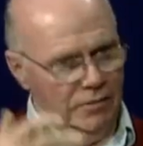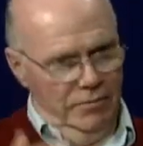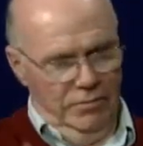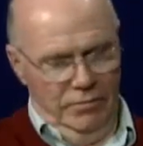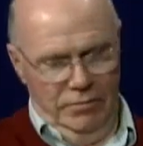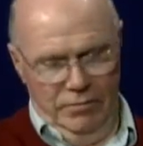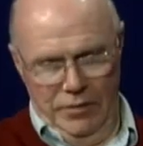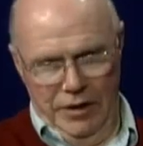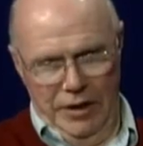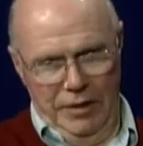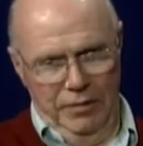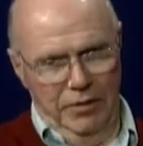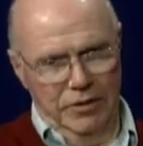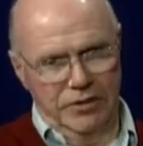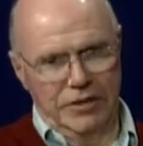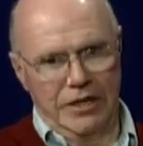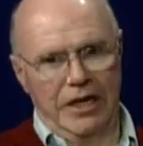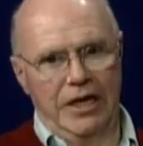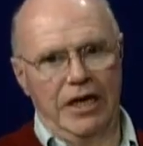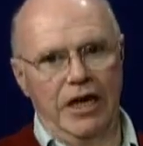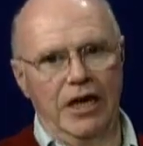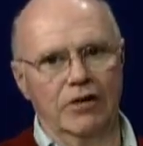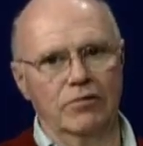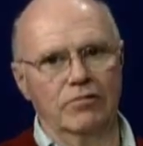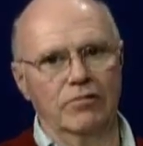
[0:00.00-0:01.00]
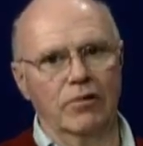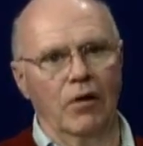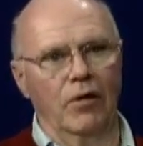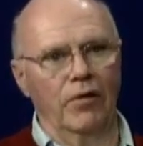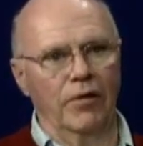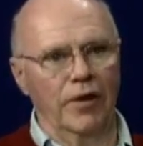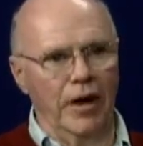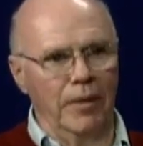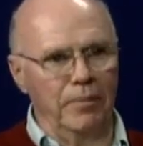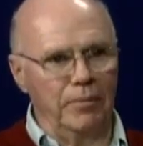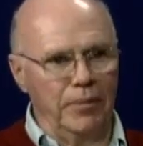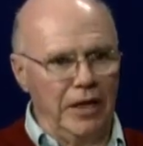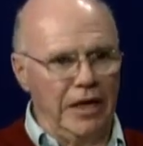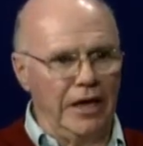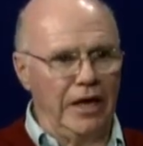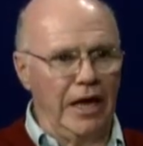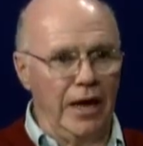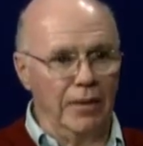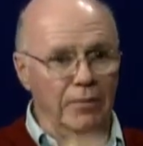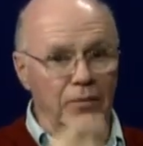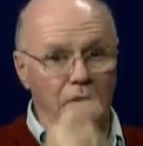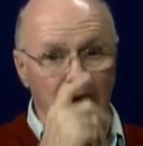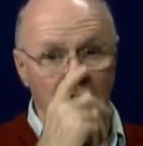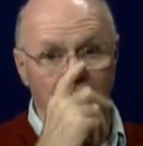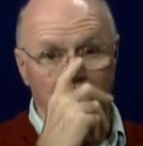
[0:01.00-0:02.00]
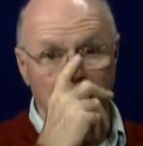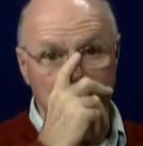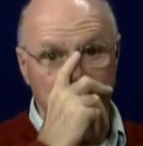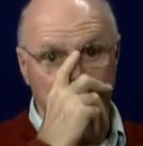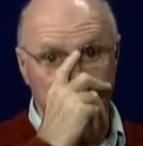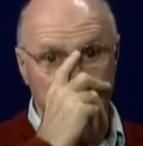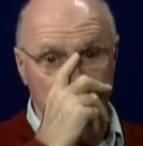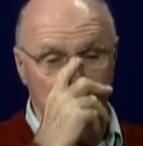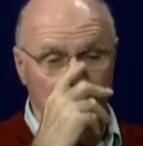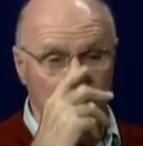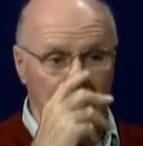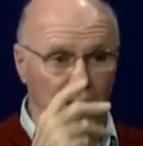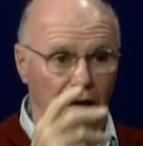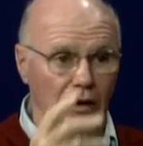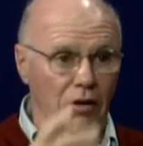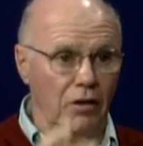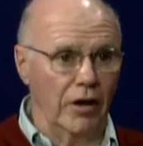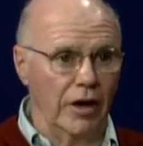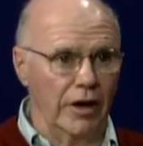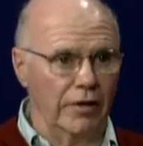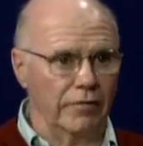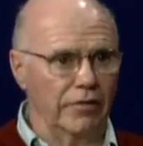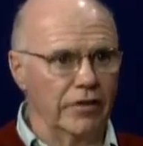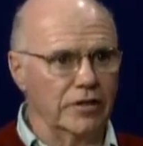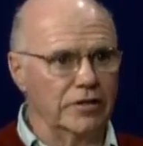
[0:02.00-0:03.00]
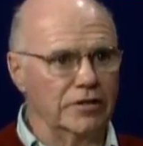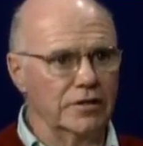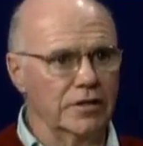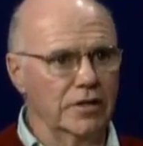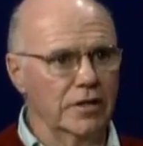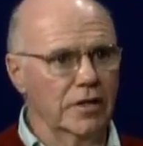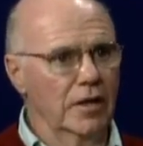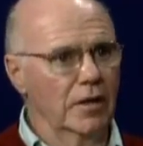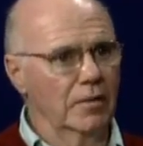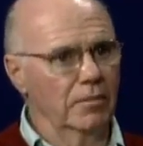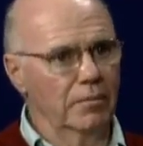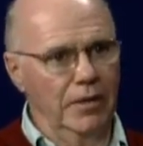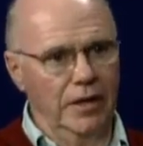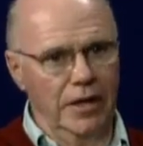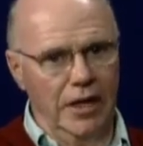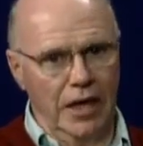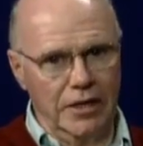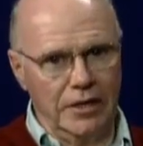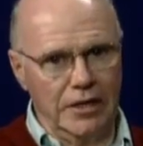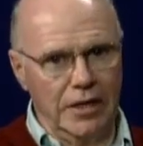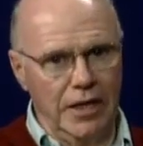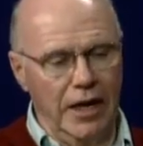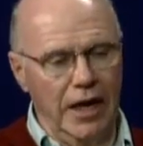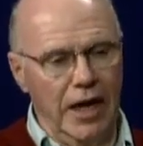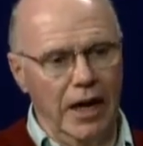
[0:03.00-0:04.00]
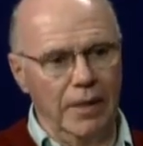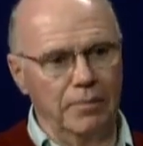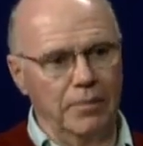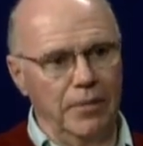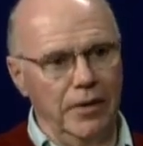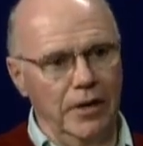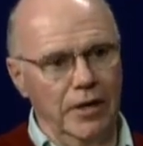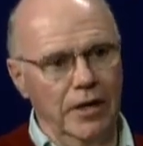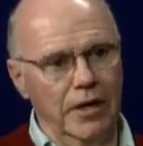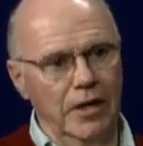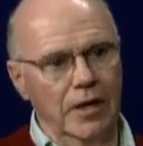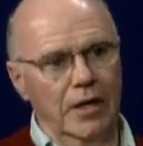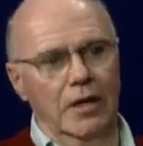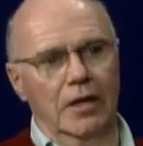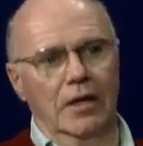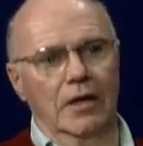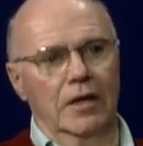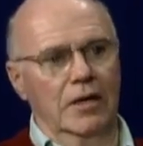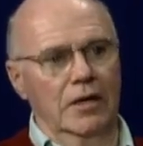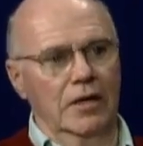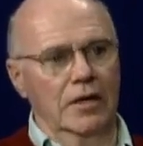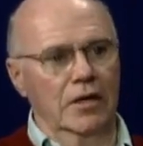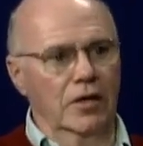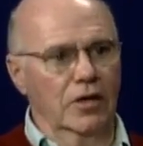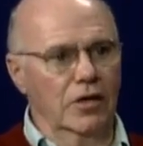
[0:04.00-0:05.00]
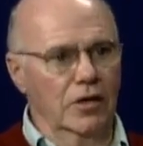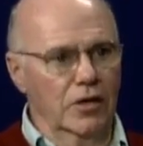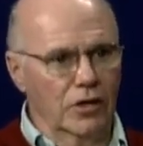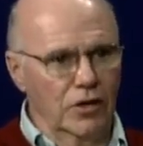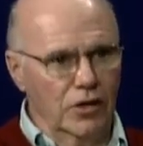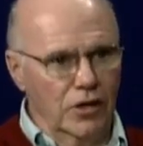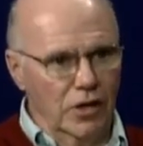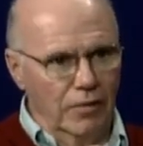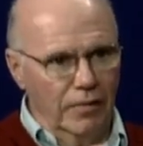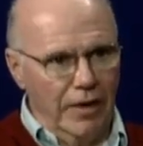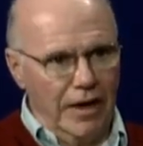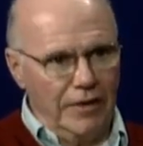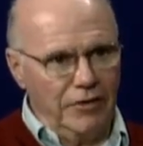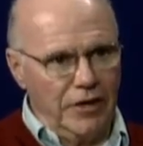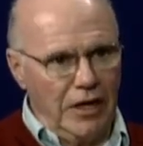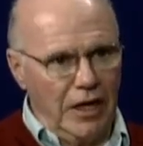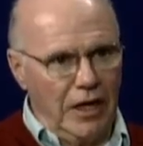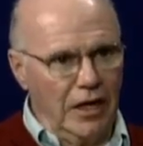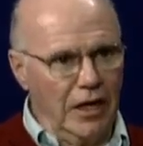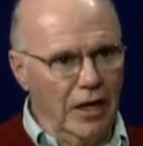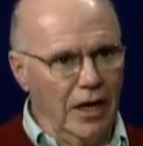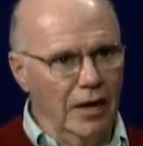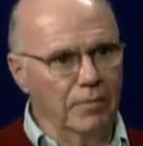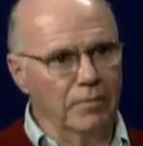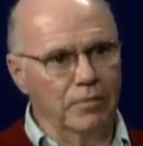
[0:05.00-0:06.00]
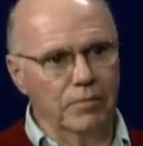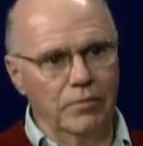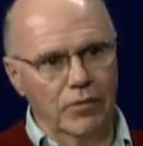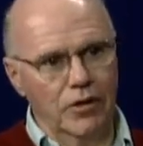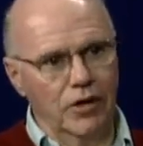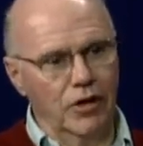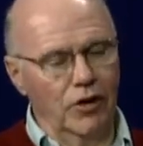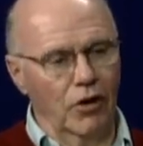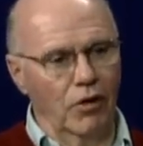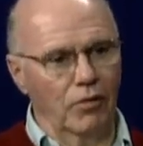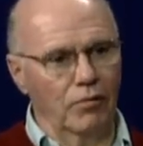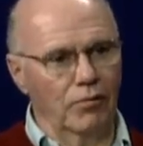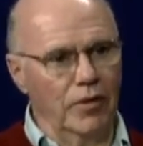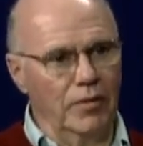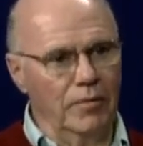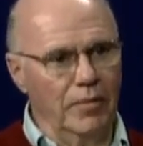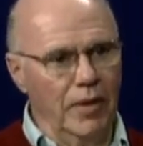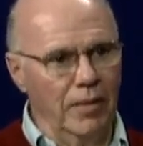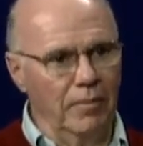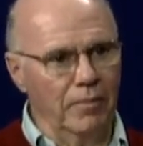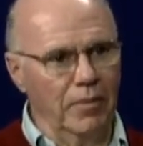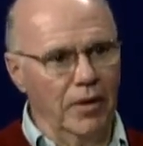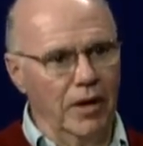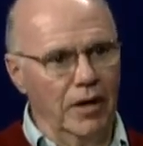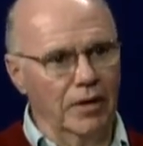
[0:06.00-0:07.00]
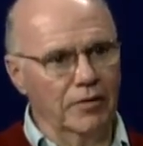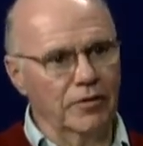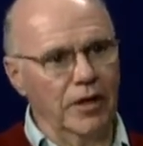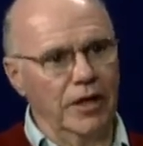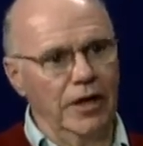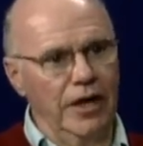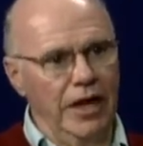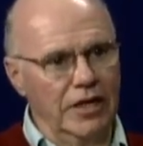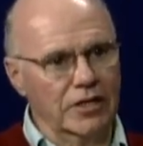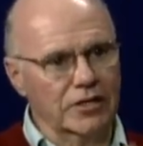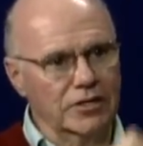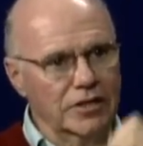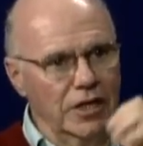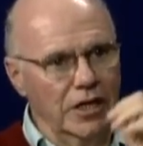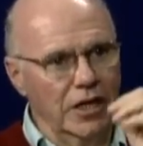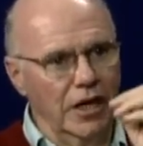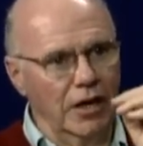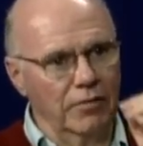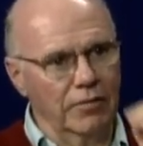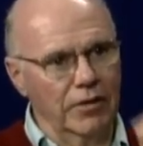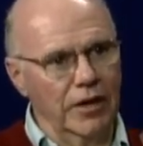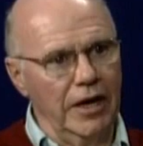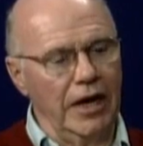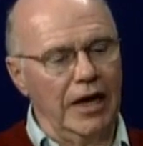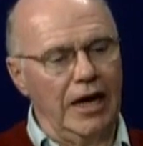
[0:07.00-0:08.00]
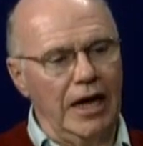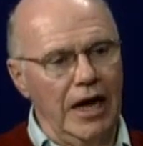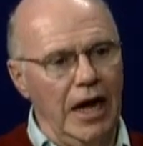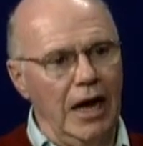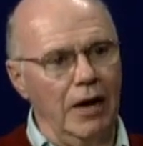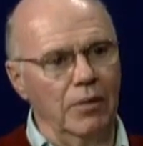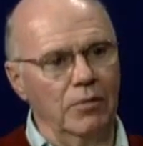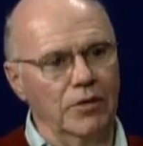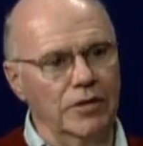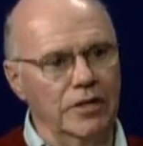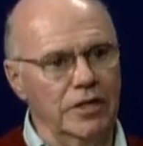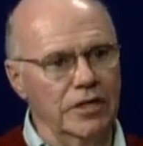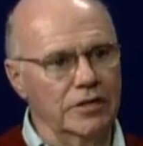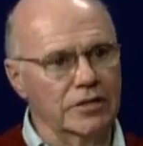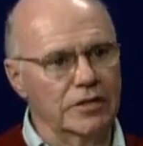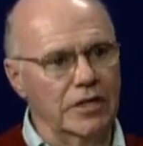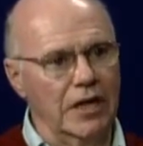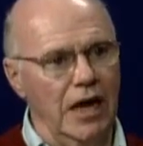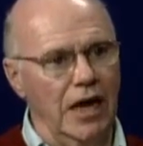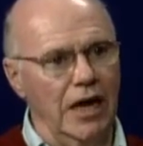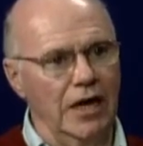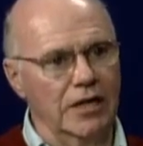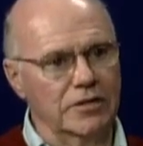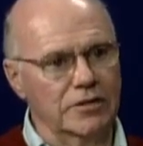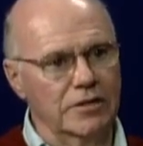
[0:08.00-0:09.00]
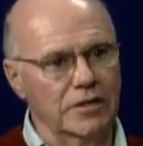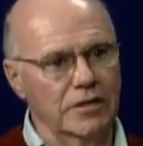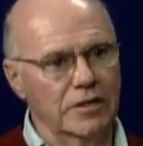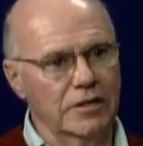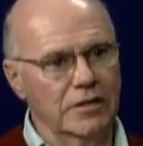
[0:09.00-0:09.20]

When he was a kid growing up, he came close, like a lot of us, but nothing happened. You're at the club, you don't remember. The next thing you're in a car with these guys.